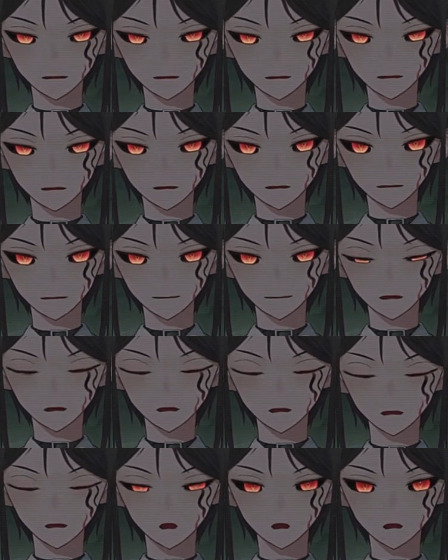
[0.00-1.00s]
It was a
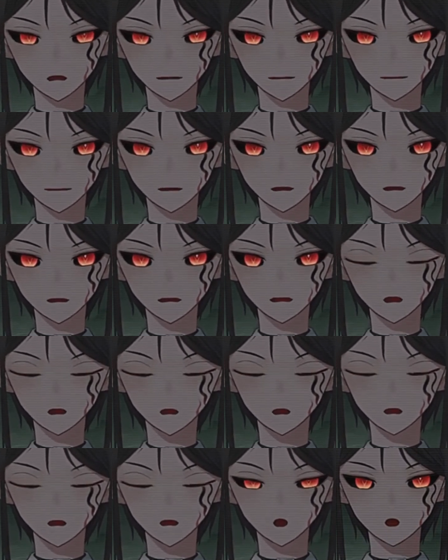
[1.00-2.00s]
rare day when
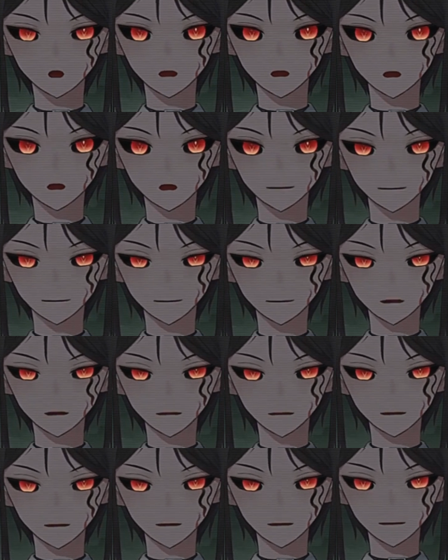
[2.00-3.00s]
I woke up
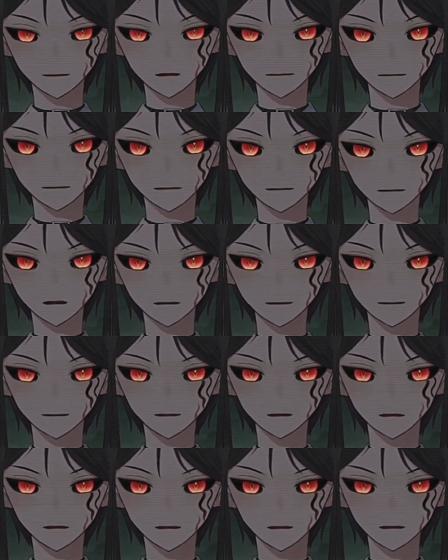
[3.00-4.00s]
feeling even
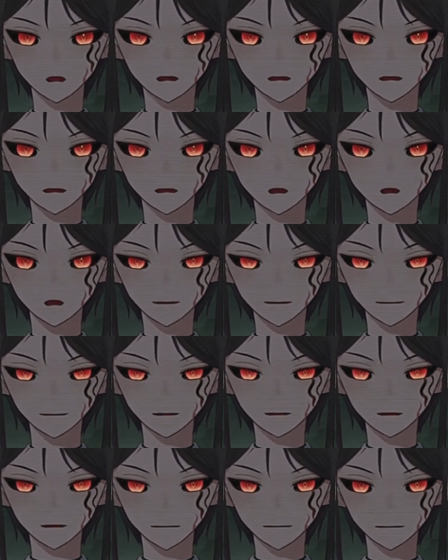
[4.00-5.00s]
mostly well
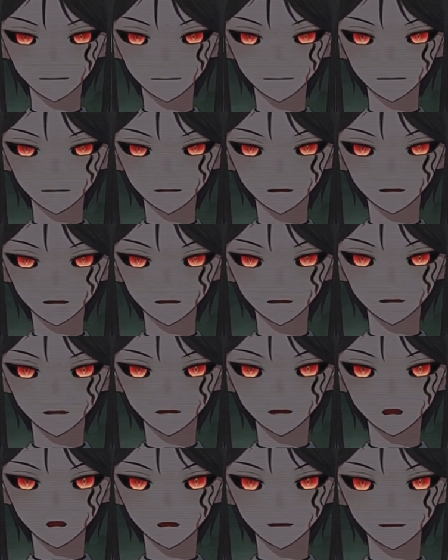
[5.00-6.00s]
rested.
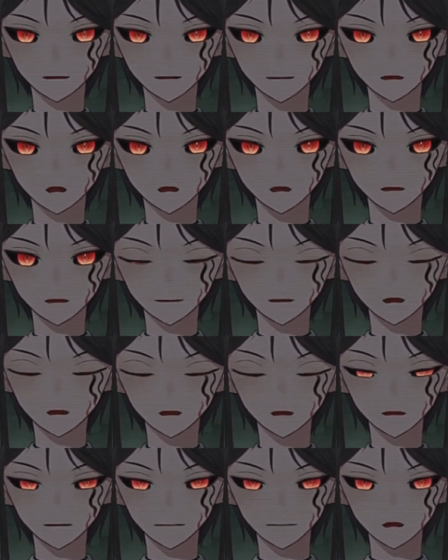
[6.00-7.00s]
I started
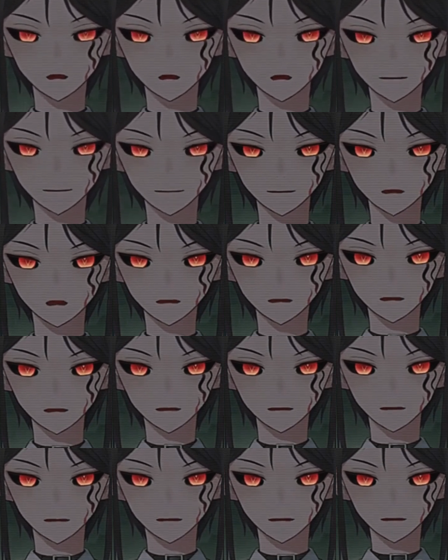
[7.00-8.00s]
taking melatonin